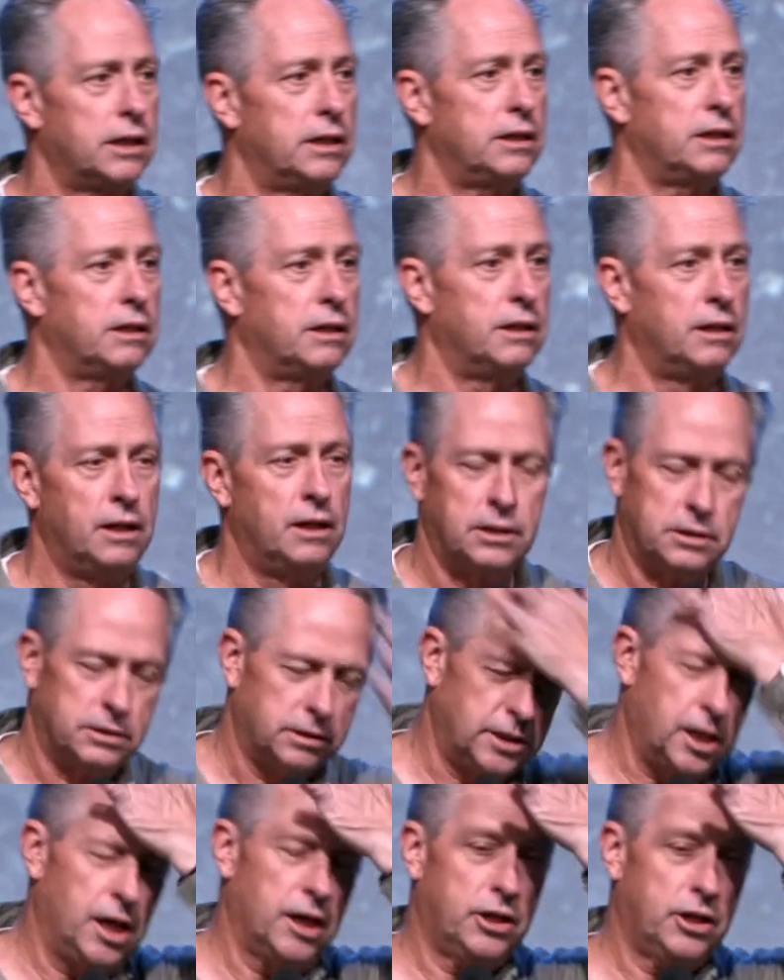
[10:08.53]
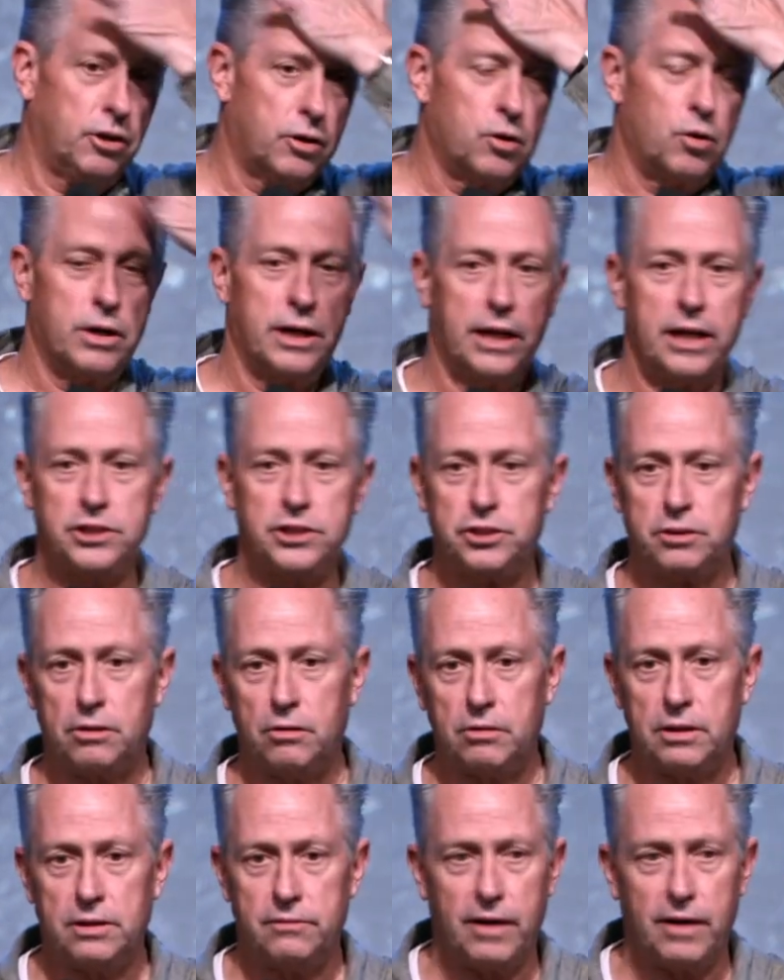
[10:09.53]
And Doug, you're going against your
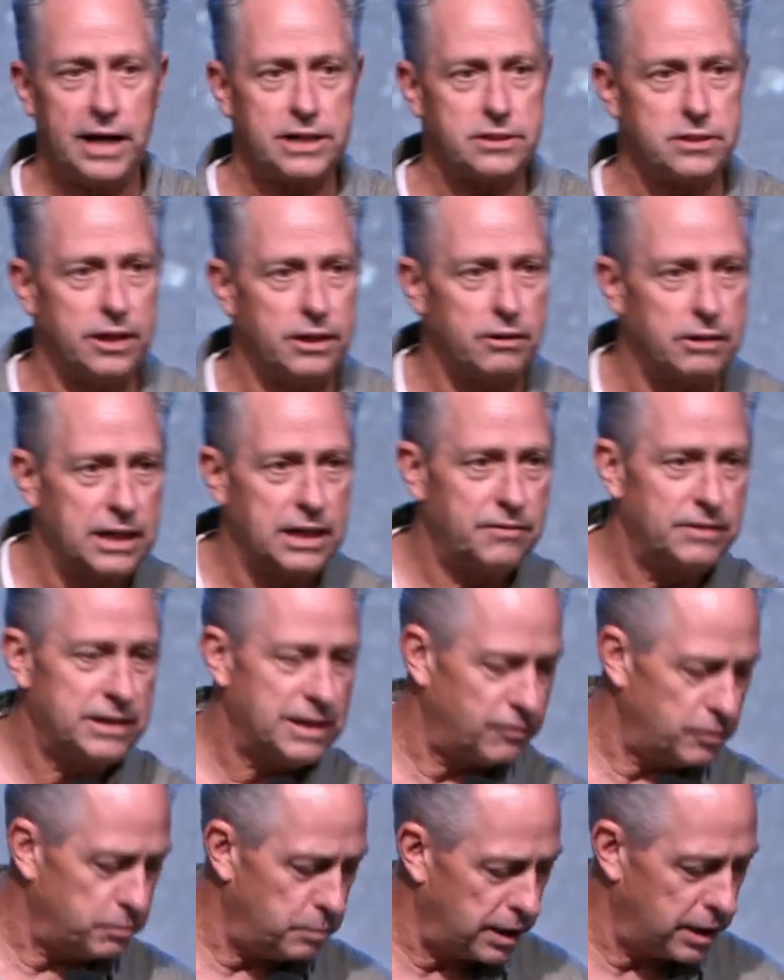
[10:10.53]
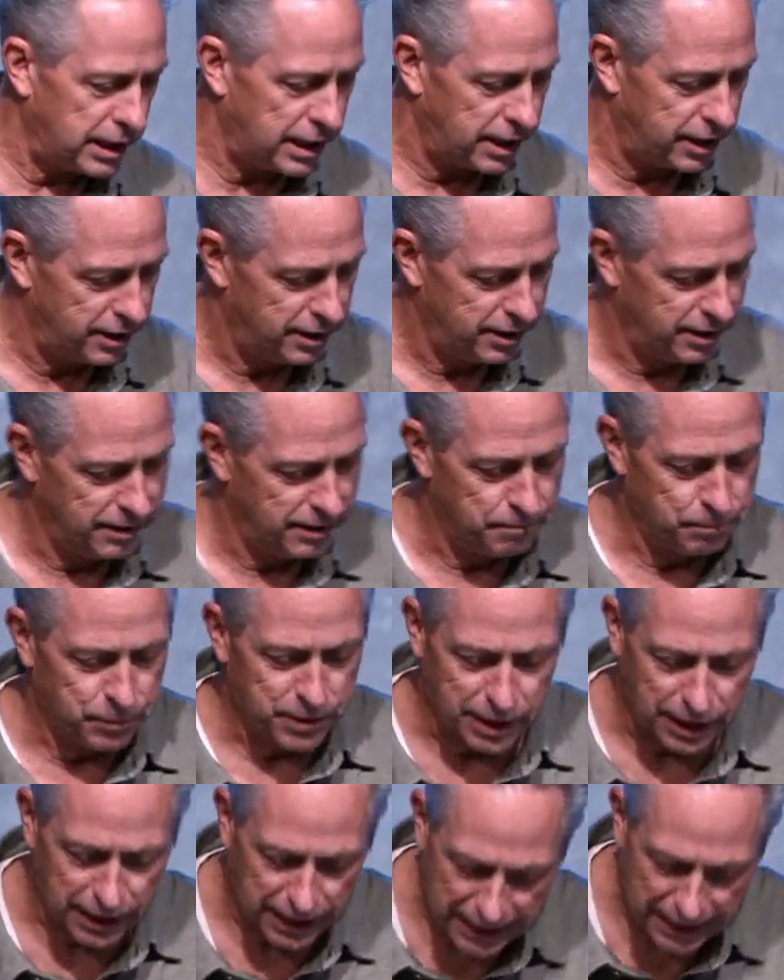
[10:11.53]
own advice that you're giving everybody.
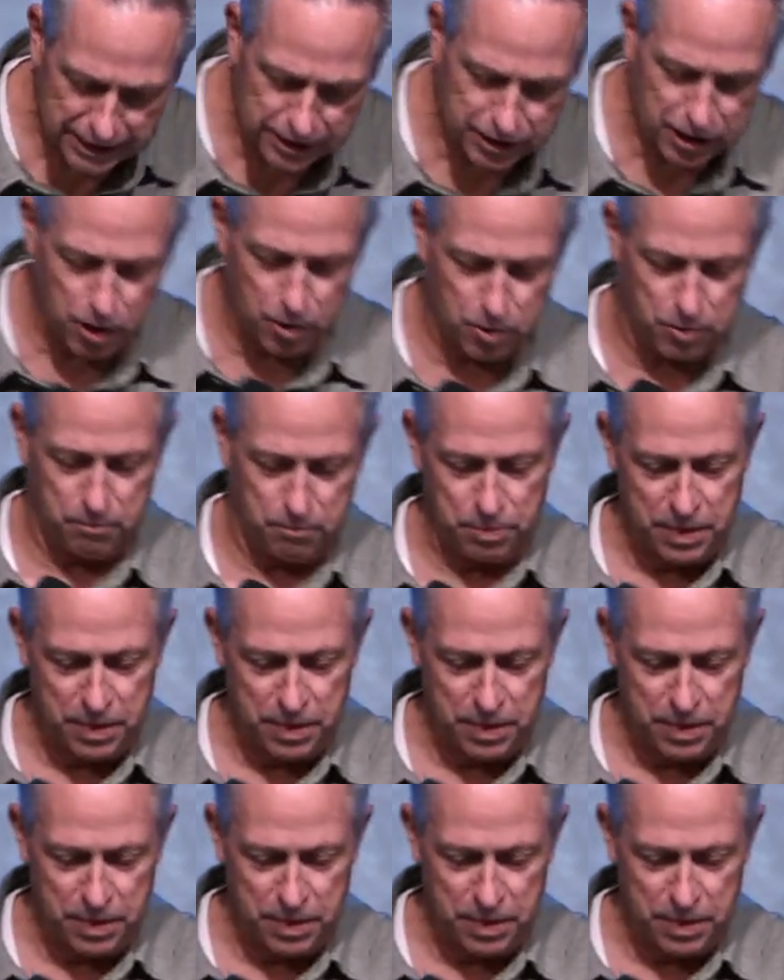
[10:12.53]
Let it go.